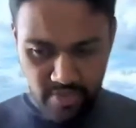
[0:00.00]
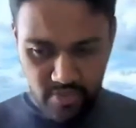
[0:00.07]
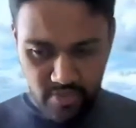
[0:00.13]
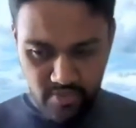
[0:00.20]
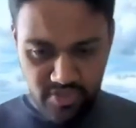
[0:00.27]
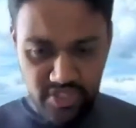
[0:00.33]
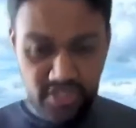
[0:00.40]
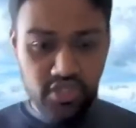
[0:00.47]

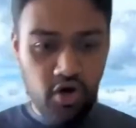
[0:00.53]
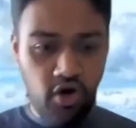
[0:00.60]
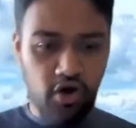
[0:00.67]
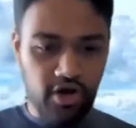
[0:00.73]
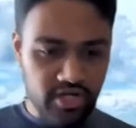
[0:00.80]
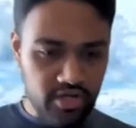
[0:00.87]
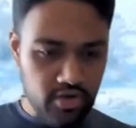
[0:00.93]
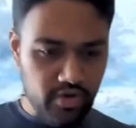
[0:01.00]
just thought
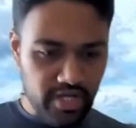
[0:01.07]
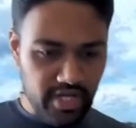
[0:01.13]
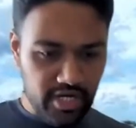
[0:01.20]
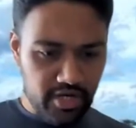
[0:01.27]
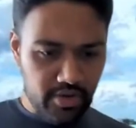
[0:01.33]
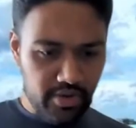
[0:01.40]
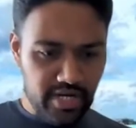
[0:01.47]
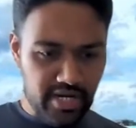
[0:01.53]
going into
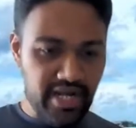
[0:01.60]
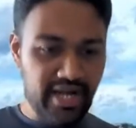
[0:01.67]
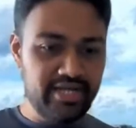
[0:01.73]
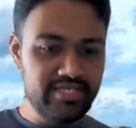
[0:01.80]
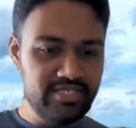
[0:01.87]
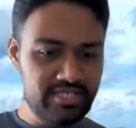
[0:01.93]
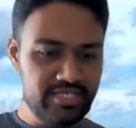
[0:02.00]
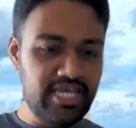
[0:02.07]
it, right?
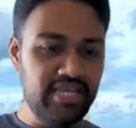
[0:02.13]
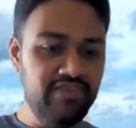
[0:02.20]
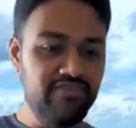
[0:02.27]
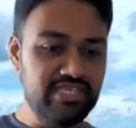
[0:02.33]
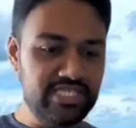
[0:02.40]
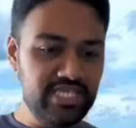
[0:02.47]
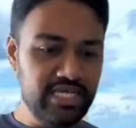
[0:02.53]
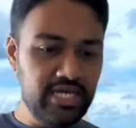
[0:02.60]
Just
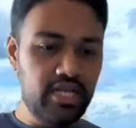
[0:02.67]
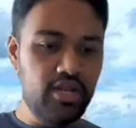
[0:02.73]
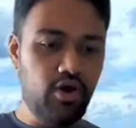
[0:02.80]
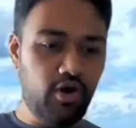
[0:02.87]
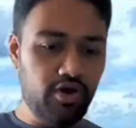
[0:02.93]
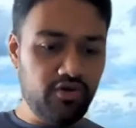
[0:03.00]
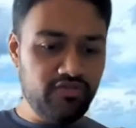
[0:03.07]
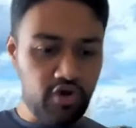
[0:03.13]
investing a lot
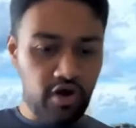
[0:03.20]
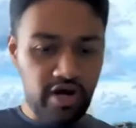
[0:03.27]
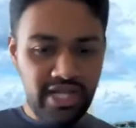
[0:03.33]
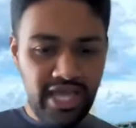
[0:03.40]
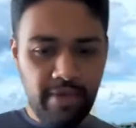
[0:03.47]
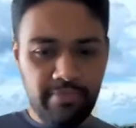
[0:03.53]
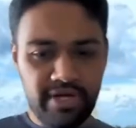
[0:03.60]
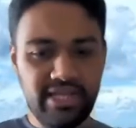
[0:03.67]
of thought
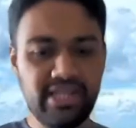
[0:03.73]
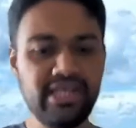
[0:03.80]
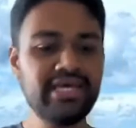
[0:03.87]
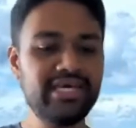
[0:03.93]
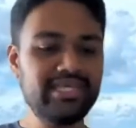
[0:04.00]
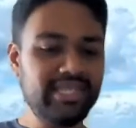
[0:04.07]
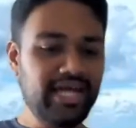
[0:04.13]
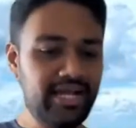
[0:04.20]
capital
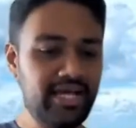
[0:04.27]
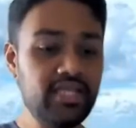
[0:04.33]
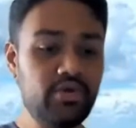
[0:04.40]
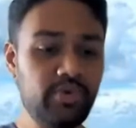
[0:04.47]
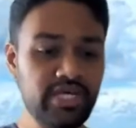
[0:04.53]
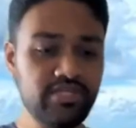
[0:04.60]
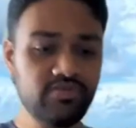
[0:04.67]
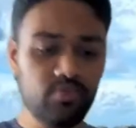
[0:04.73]
that
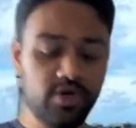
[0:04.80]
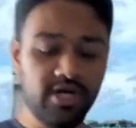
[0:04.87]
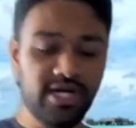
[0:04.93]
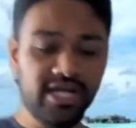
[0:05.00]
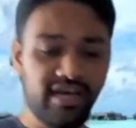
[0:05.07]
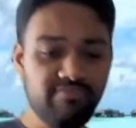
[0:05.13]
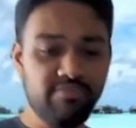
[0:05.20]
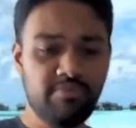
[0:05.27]
otherwise wouldn't
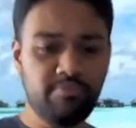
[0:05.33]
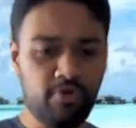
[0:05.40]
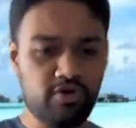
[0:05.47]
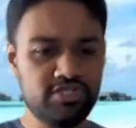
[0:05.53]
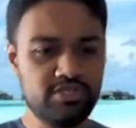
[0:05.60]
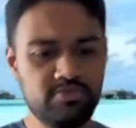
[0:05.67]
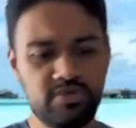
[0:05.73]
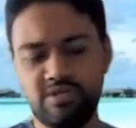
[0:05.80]
have been
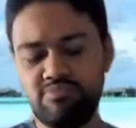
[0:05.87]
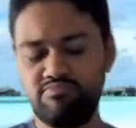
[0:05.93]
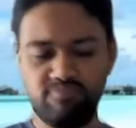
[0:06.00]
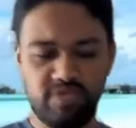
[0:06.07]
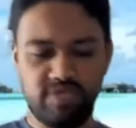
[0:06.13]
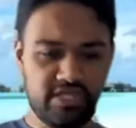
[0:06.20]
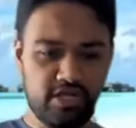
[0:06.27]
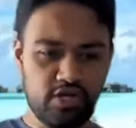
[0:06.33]
possible,
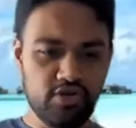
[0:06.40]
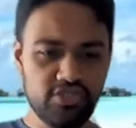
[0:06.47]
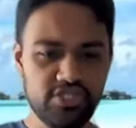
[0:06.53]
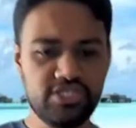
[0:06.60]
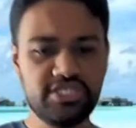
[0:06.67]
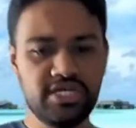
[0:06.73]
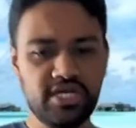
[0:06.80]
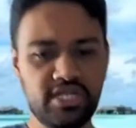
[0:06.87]
either
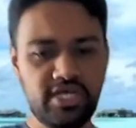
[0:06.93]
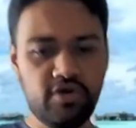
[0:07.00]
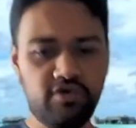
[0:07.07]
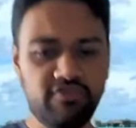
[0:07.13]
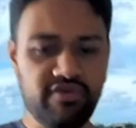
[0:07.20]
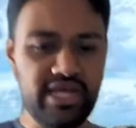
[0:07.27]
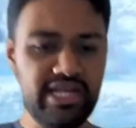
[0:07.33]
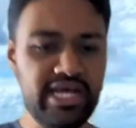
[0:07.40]
logistically or
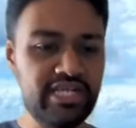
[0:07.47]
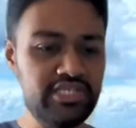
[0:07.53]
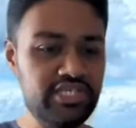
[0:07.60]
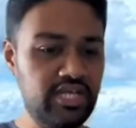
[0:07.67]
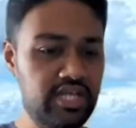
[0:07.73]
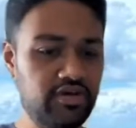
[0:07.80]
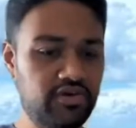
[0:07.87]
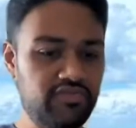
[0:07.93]

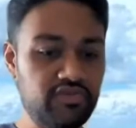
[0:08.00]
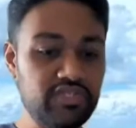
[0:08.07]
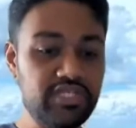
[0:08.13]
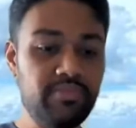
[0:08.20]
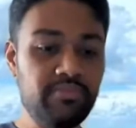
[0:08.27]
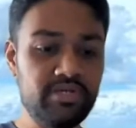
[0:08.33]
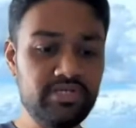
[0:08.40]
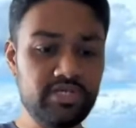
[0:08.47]
financially, or for some
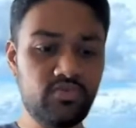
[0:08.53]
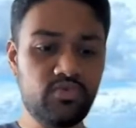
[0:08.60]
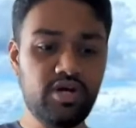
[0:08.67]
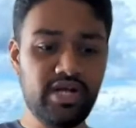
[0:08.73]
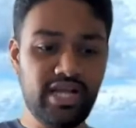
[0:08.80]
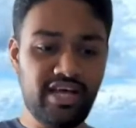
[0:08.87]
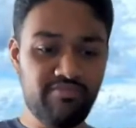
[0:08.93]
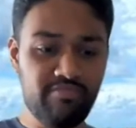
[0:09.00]
reason wouldn't
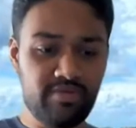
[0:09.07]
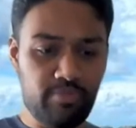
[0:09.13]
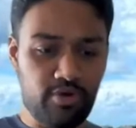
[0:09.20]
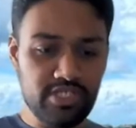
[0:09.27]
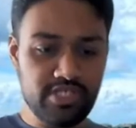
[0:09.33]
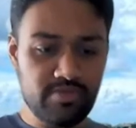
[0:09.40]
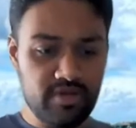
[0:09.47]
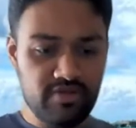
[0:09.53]
have been
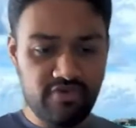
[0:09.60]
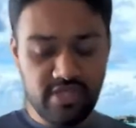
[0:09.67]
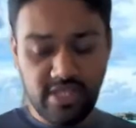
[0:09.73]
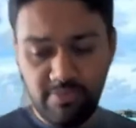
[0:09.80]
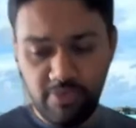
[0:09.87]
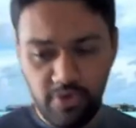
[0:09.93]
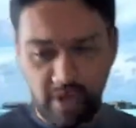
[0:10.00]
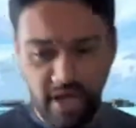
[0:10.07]
possible for them
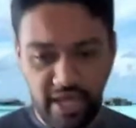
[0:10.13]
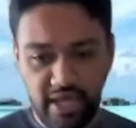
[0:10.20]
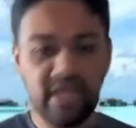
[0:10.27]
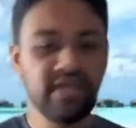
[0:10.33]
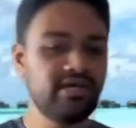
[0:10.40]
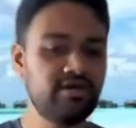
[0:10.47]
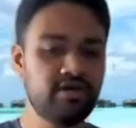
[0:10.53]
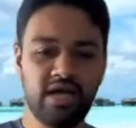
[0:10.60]
to hire.
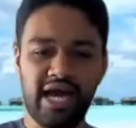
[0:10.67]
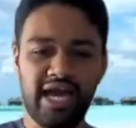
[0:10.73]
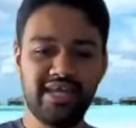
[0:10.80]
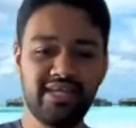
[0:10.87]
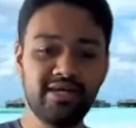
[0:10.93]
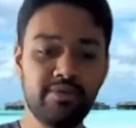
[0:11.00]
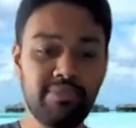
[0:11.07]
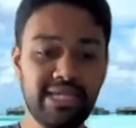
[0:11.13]
Hiring
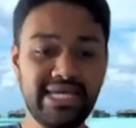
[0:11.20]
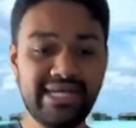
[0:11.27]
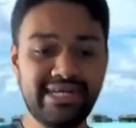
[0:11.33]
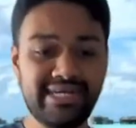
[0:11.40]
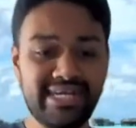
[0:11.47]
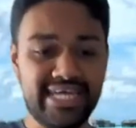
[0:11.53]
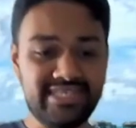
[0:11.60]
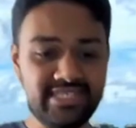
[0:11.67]
a million
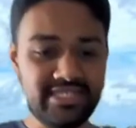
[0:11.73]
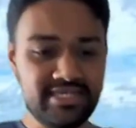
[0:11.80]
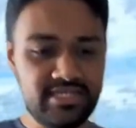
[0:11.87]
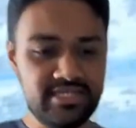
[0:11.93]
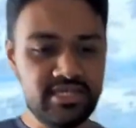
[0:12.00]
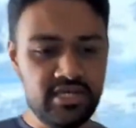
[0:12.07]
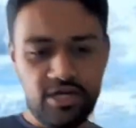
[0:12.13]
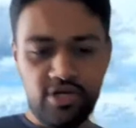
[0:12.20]
testers
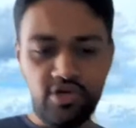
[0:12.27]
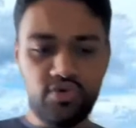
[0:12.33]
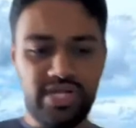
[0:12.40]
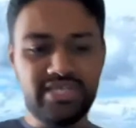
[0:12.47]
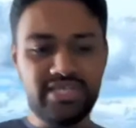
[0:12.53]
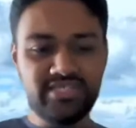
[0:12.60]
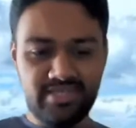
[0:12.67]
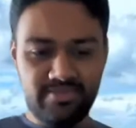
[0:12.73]
to
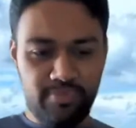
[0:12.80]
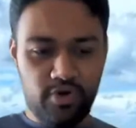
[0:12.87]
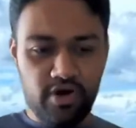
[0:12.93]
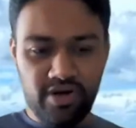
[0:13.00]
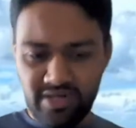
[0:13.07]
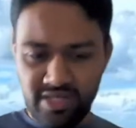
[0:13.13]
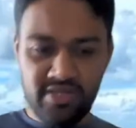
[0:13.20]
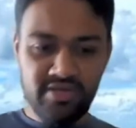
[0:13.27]
test a
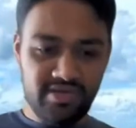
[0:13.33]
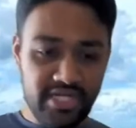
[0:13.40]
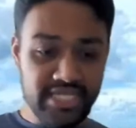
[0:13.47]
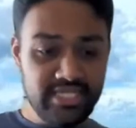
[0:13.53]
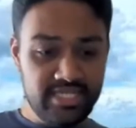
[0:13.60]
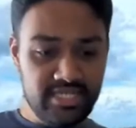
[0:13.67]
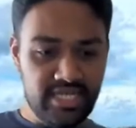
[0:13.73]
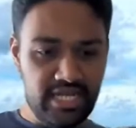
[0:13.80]
product
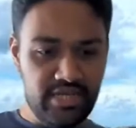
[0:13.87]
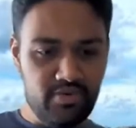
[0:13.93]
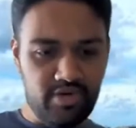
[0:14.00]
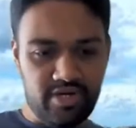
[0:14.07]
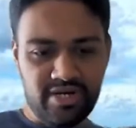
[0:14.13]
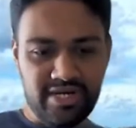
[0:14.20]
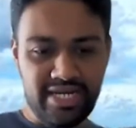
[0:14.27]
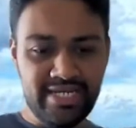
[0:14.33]
doesn't really work,
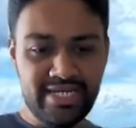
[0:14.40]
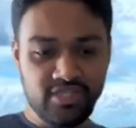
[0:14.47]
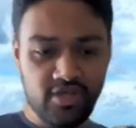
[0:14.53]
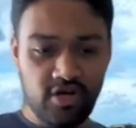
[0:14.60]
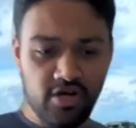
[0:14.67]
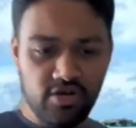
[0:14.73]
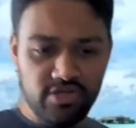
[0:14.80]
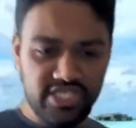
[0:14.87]
right? It's not
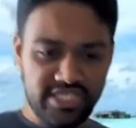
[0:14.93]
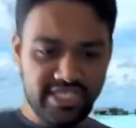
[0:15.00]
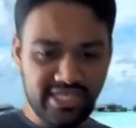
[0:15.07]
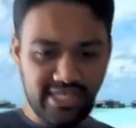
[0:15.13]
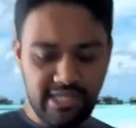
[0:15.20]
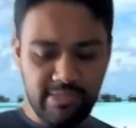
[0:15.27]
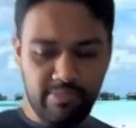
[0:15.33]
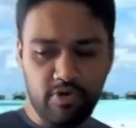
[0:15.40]

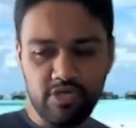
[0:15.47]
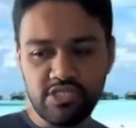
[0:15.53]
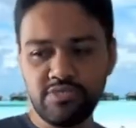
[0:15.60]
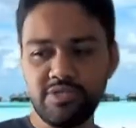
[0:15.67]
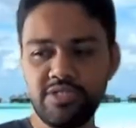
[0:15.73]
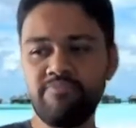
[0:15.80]
logistically possible.